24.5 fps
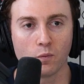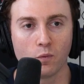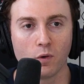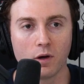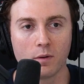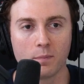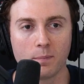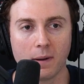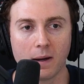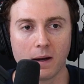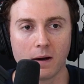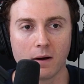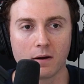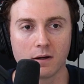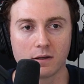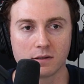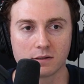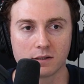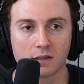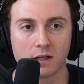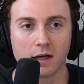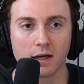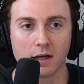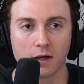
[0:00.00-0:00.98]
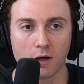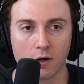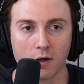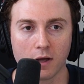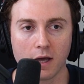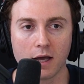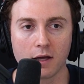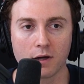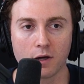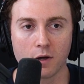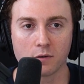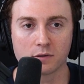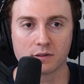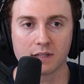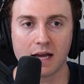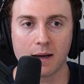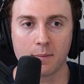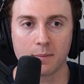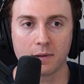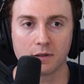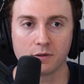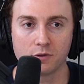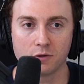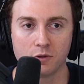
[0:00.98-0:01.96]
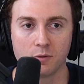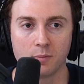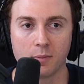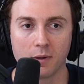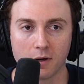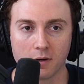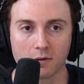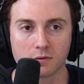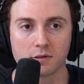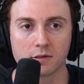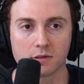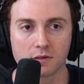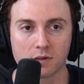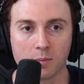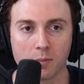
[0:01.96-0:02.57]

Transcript: One parent is like, "Okay, I know what's happening." Two parents, is